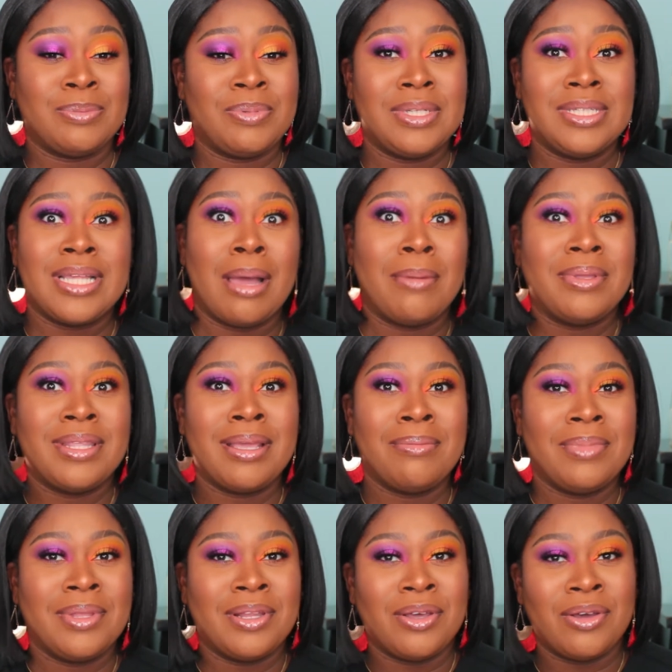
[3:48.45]
Please comment
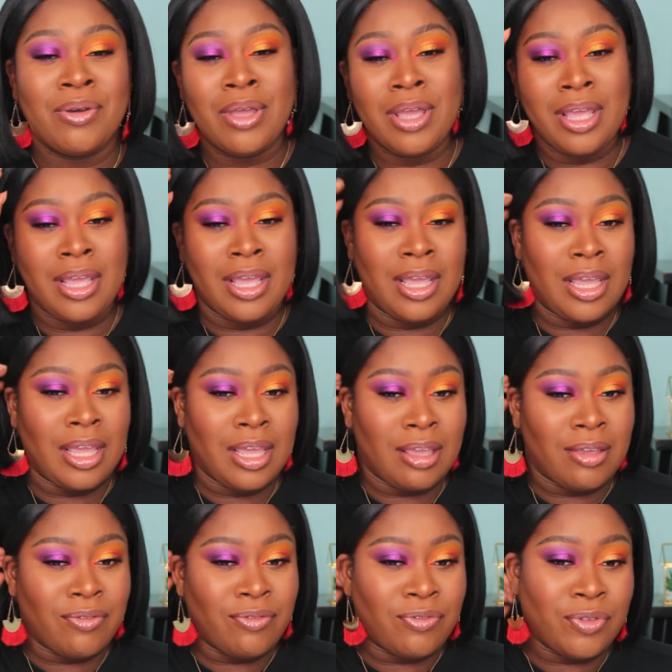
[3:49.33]
down below
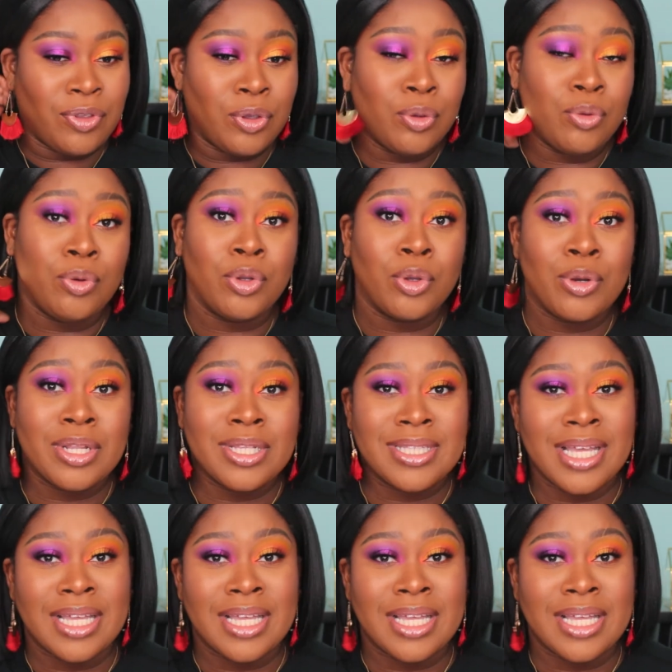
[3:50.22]
if you notice